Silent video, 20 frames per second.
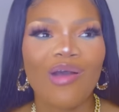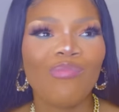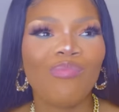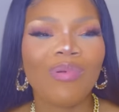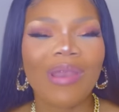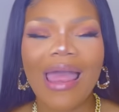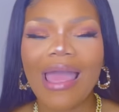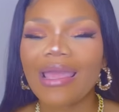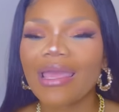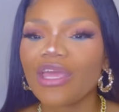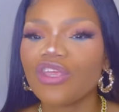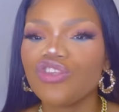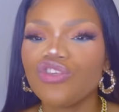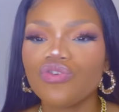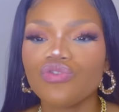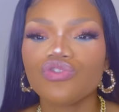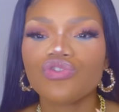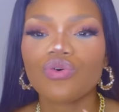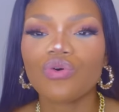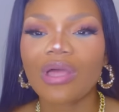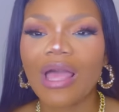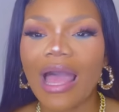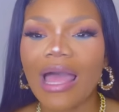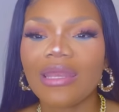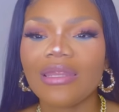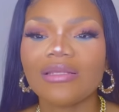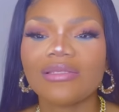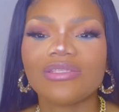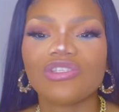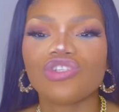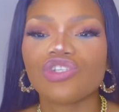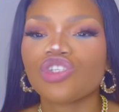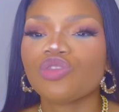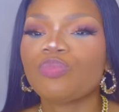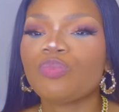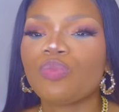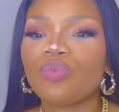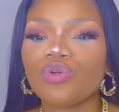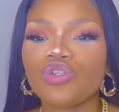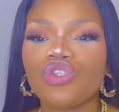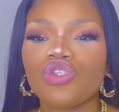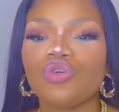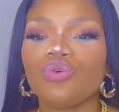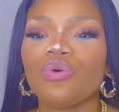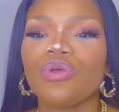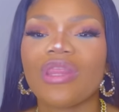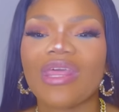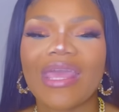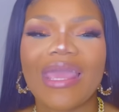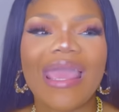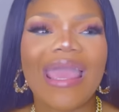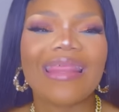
Black and neutral colors just put you there,